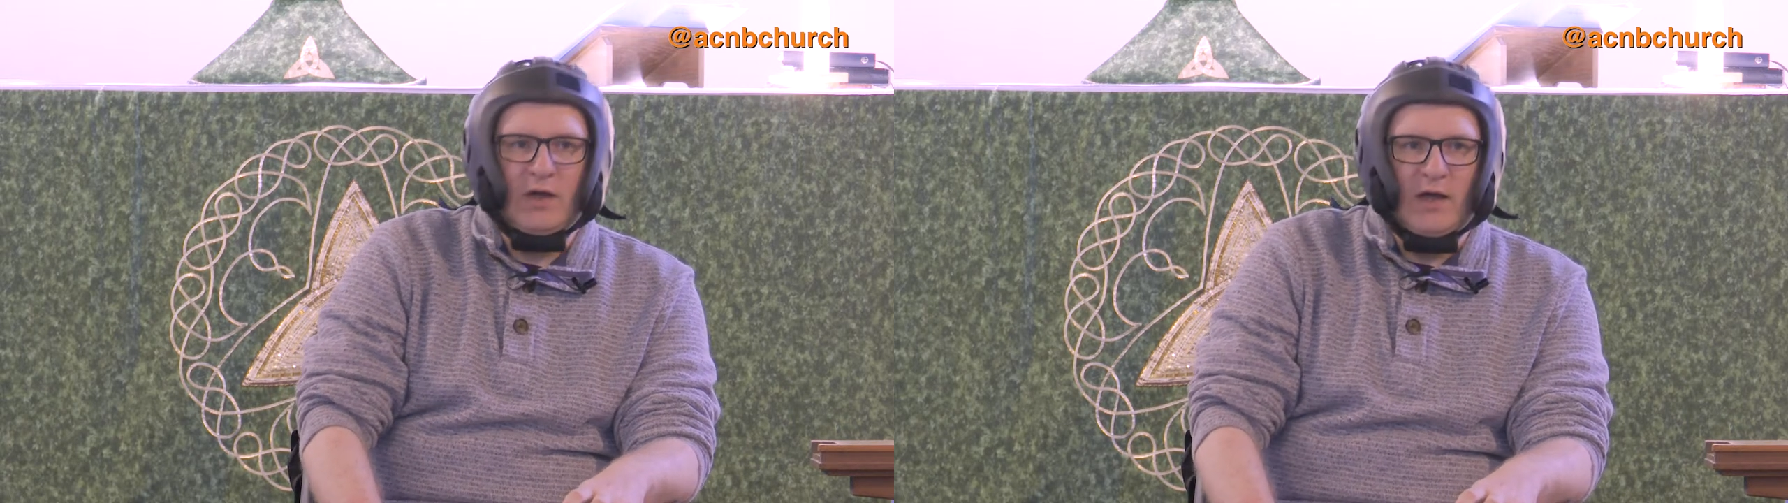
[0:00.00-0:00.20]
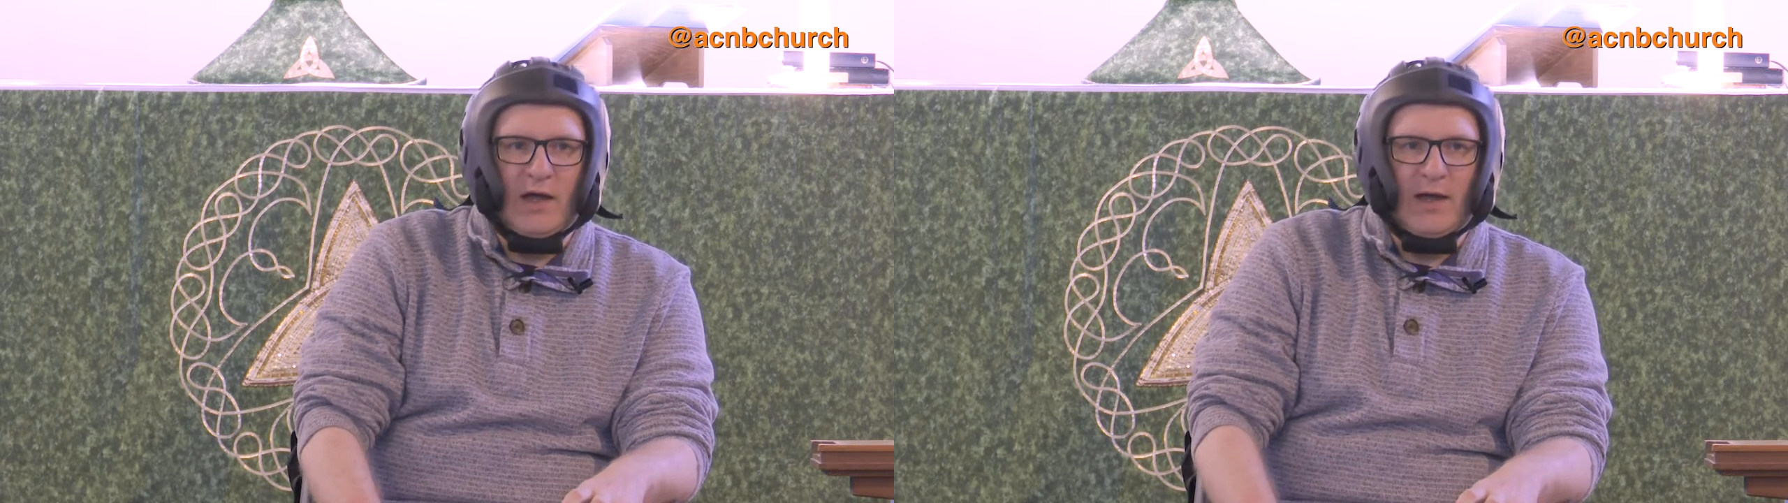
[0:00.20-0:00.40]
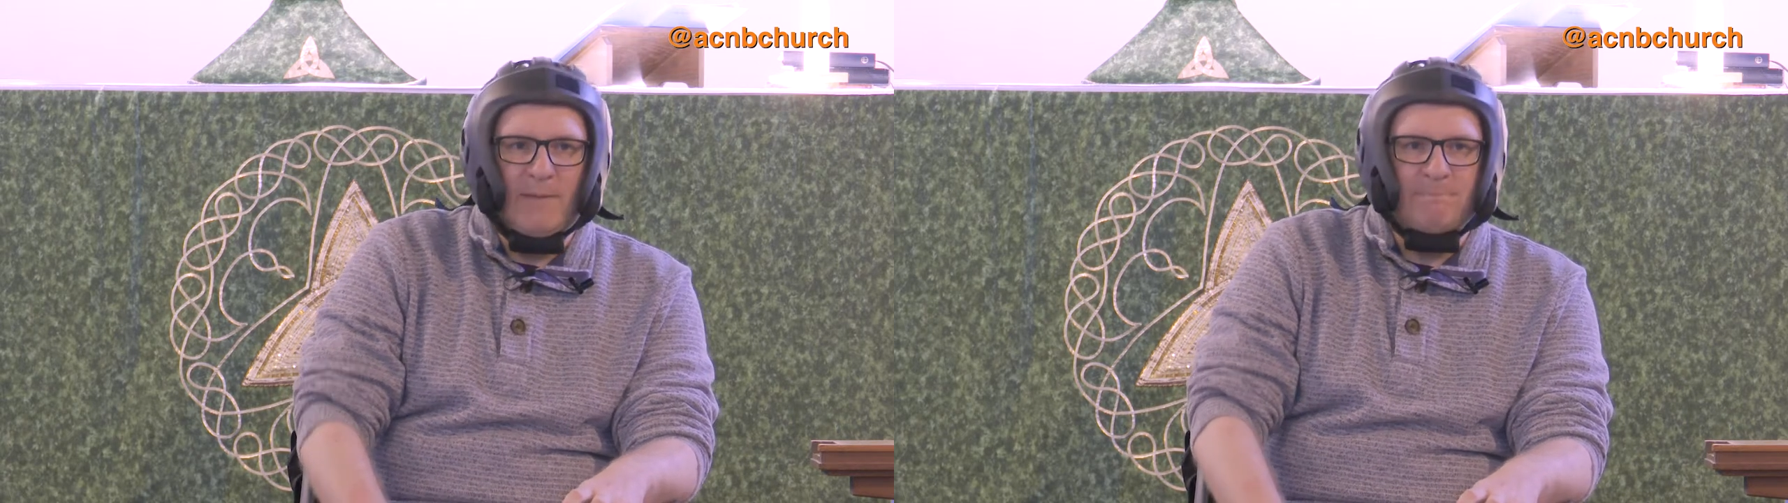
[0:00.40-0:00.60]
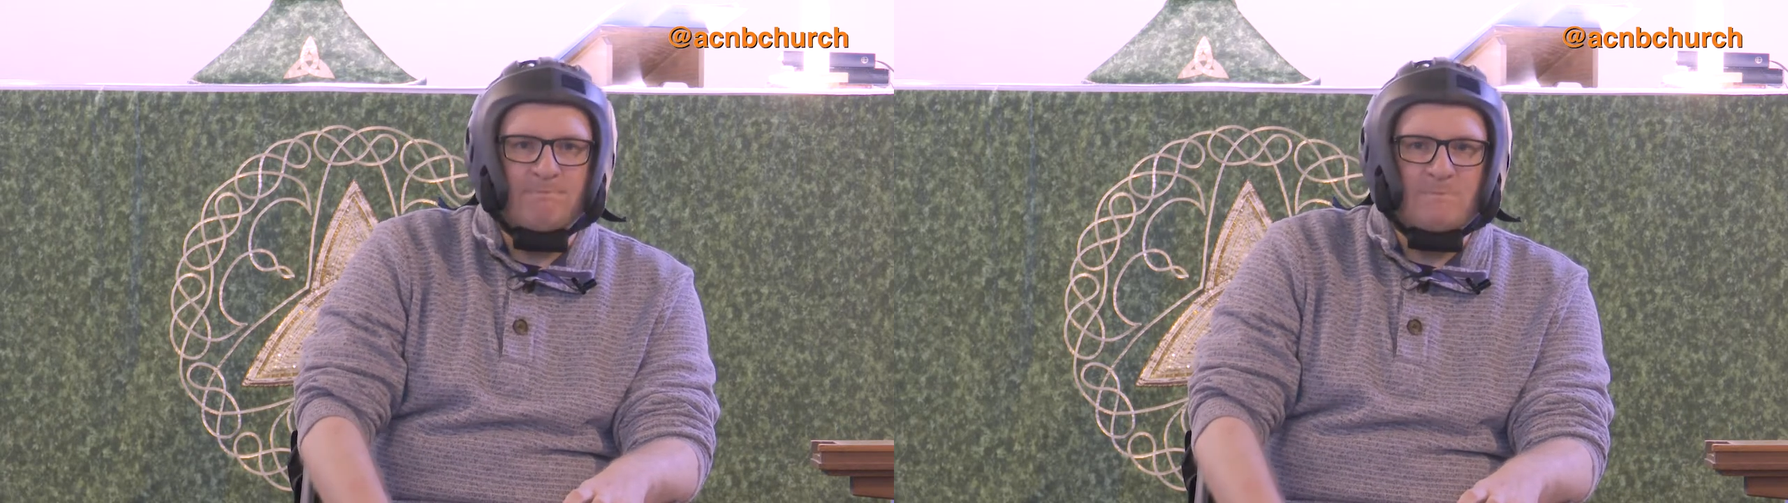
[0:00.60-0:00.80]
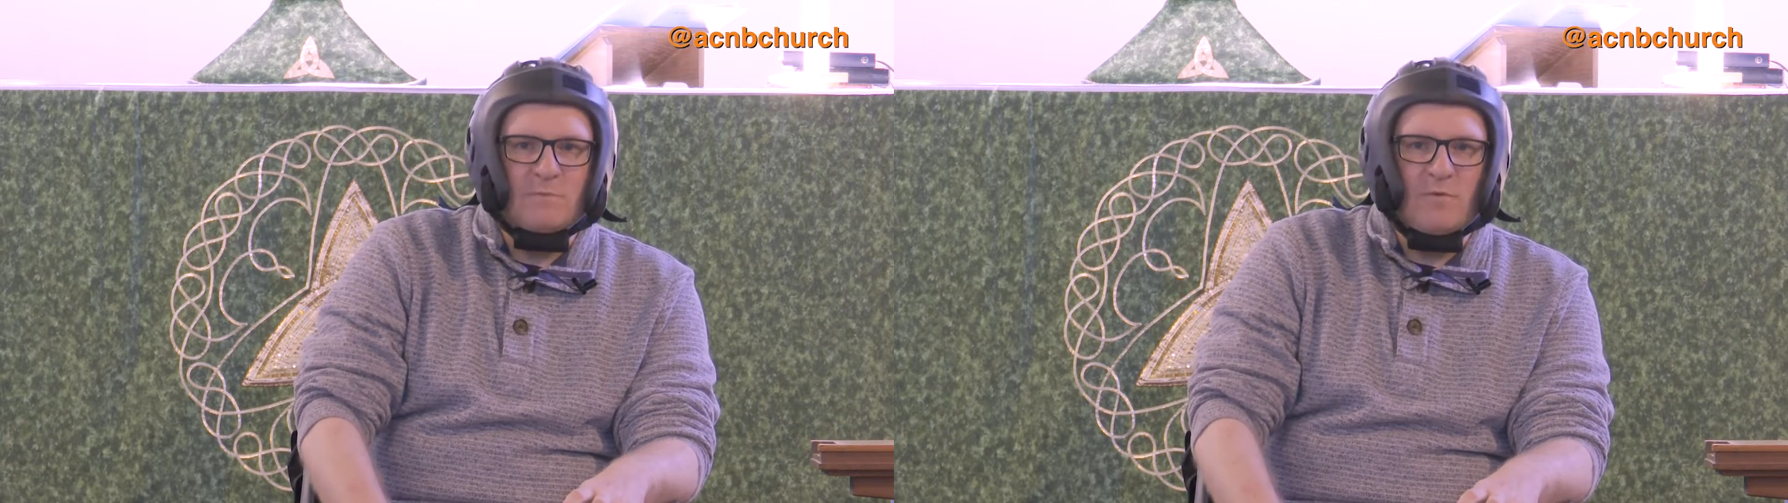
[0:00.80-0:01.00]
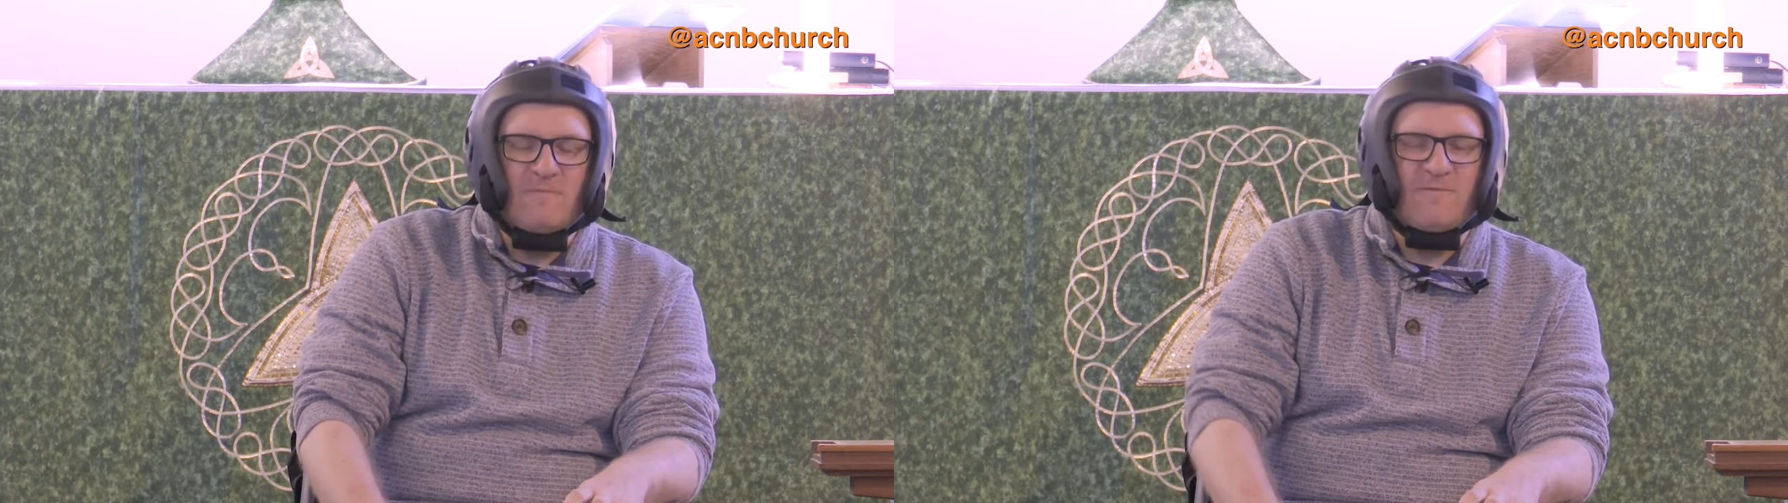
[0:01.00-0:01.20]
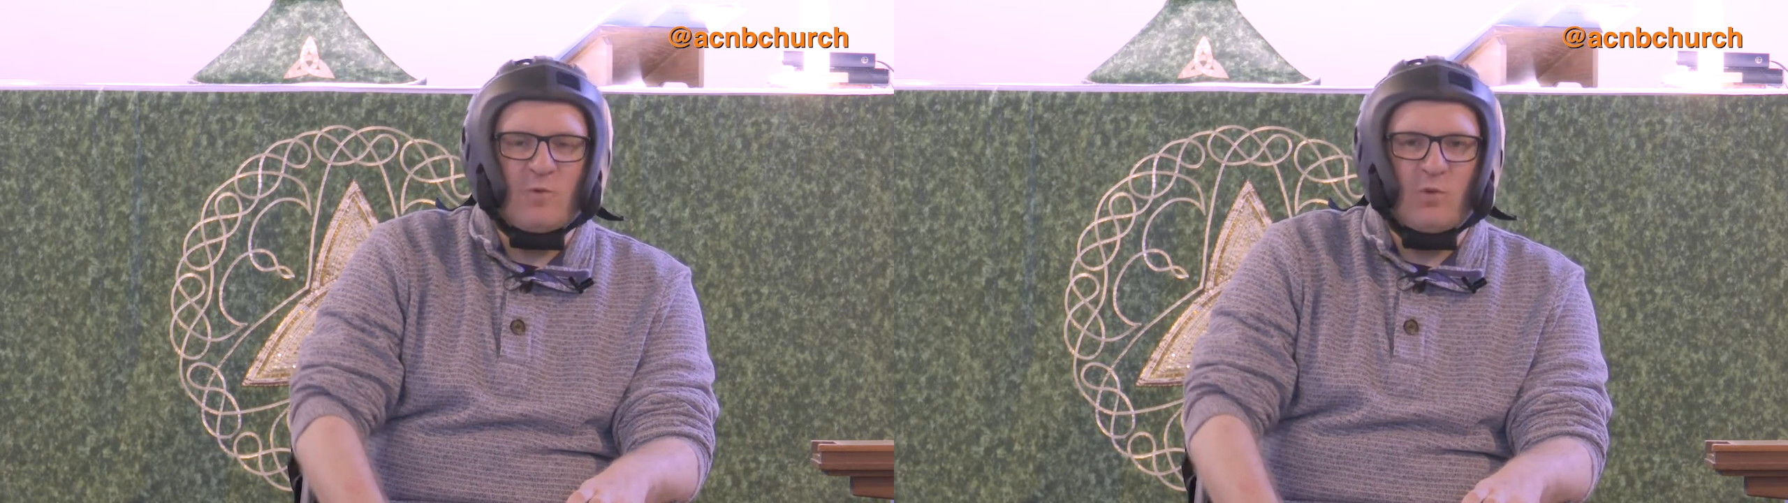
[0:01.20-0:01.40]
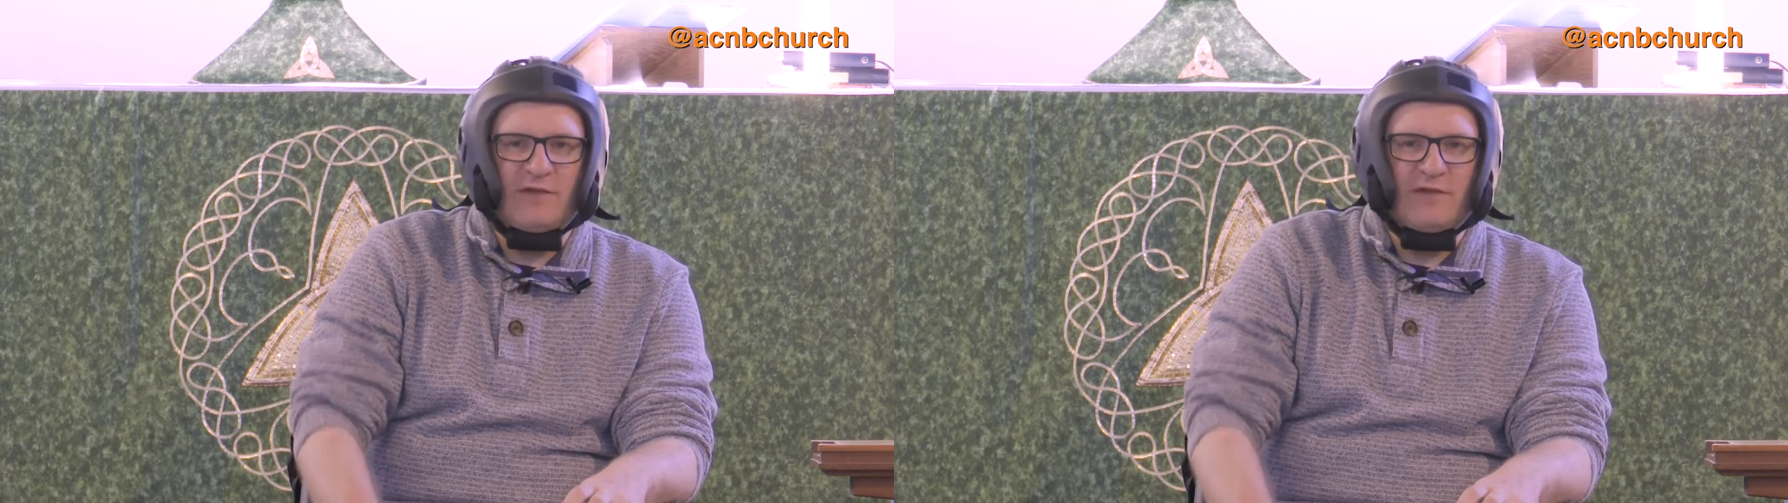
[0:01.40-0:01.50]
fall